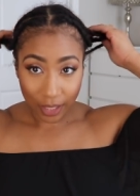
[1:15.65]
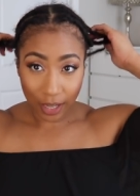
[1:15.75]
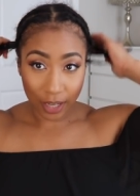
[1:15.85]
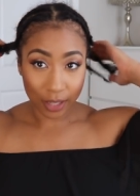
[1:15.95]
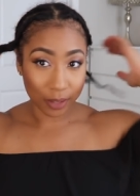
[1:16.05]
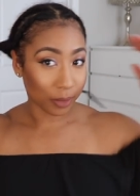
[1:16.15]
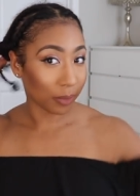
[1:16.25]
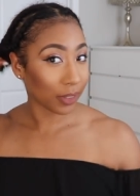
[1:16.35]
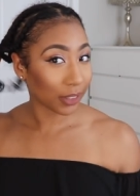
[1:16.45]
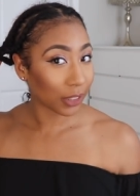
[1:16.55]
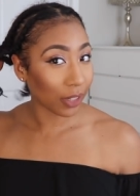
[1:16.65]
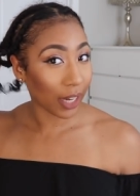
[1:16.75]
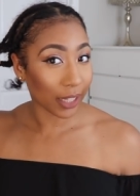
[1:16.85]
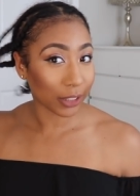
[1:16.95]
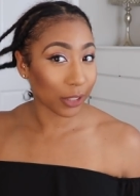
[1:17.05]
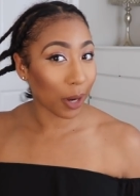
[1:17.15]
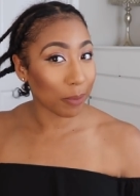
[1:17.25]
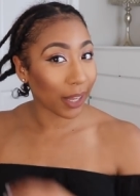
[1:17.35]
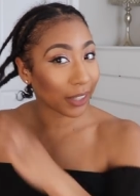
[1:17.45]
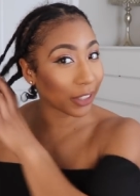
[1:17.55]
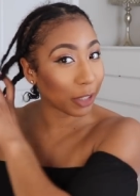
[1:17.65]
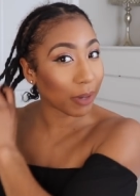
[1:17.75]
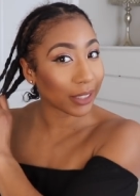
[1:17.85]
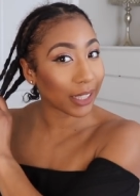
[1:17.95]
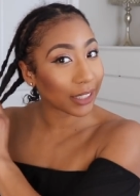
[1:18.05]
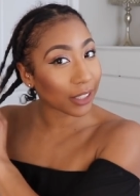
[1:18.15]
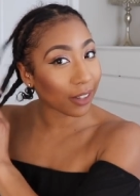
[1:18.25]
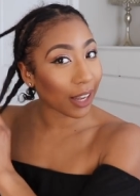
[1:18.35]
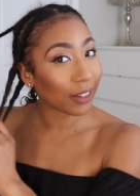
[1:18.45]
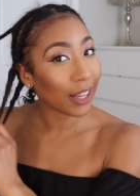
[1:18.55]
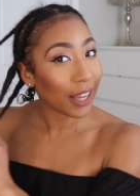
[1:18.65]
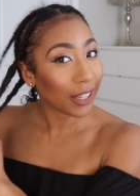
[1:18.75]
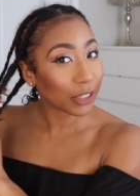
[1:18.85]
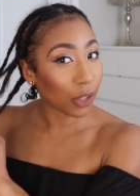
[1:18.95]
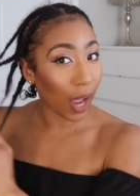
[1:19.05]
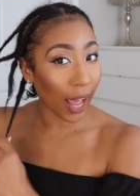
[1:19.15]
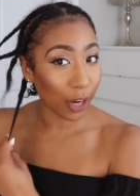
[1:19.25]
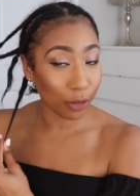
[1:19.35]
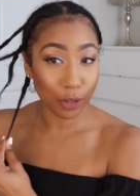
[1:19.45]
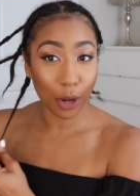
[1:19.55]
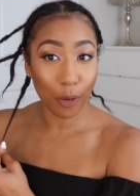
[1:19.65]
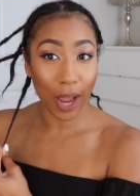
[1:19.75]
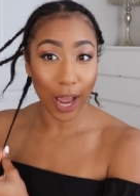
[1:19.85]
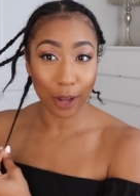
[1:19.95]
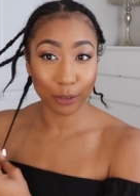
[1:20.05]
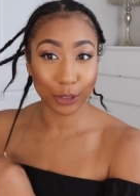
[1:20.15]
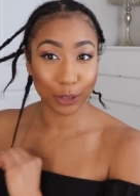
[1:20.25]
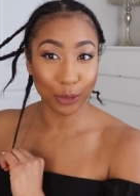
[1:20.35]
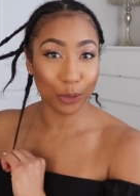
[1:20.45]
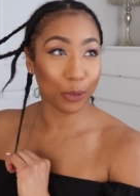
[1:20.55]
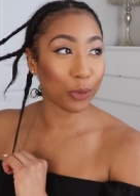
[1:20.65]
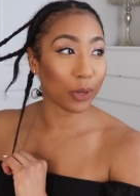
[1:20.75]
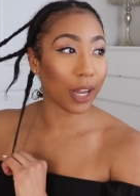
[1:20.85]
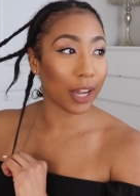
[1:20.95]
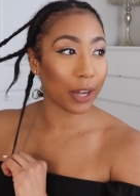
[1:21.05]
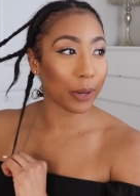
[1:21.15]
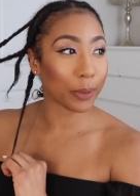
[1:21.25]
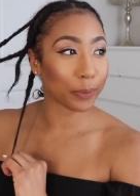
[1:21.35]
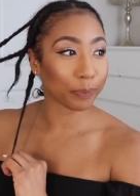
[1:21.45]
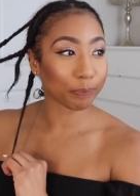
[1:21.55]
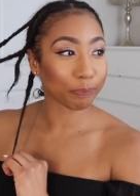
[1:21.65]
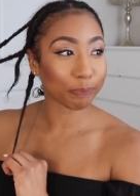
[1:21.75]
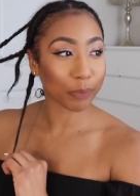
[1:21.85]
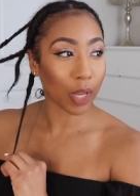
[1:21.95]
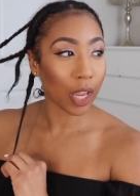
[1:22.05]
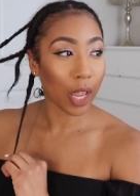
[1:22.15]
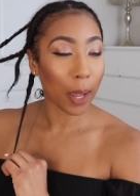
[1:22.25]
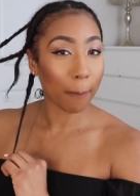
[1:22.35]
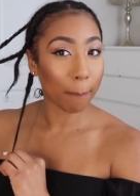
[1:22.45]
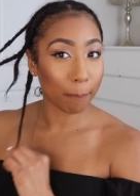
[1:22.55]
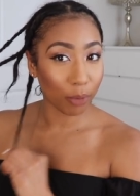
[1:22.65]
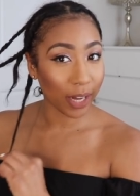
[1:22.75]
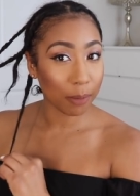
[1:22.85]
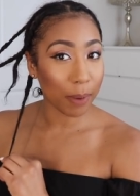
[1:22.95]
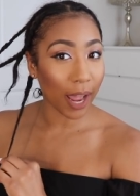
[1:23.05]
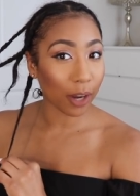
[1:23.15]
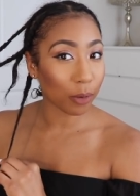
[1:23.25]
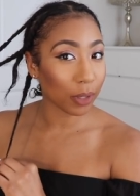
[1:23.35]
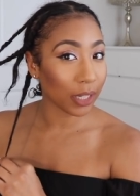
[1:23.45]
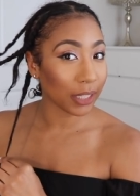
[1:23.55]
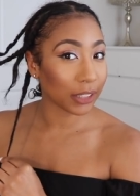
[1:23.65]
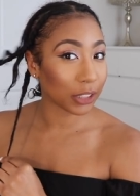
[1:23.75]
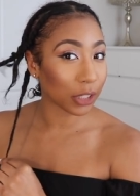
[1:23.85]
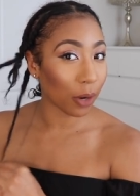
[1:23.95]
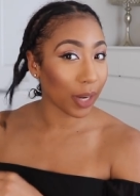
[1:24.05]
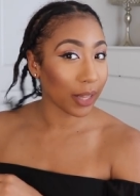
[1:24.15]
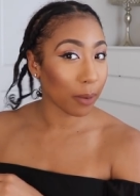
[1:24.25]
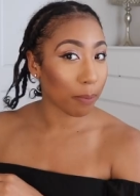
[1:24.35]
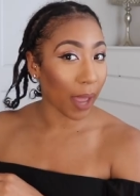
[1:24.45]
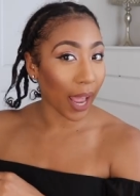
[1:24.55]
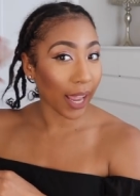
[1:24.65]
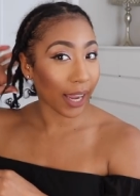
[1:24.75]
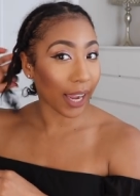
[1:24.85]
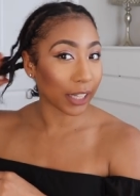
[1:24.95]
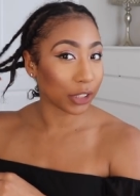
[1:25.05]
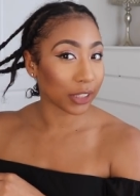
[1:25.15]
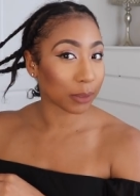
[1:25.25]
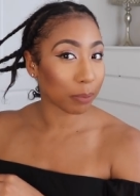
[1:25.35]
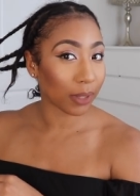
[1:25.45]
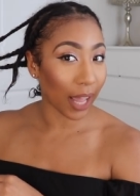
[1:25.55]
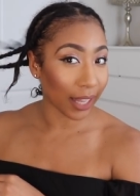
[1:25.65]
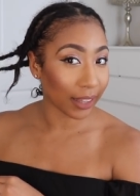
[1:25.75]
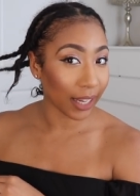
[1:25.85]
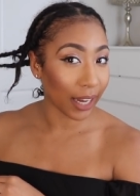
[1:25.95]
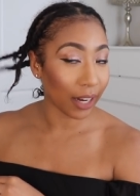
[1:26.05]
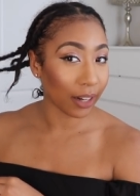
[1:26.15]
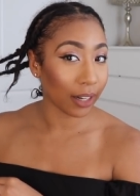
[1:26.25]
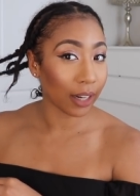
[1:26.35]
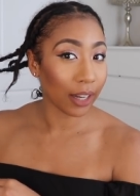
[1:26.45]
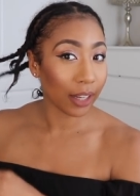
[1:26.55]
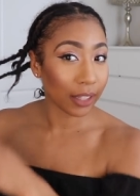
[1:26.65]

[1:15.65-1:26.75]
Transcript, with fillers: Um, so yeah, so I'm like literally about to take this all out. So I don't know how to um, braid backwards. So in the back, I just plait the hair.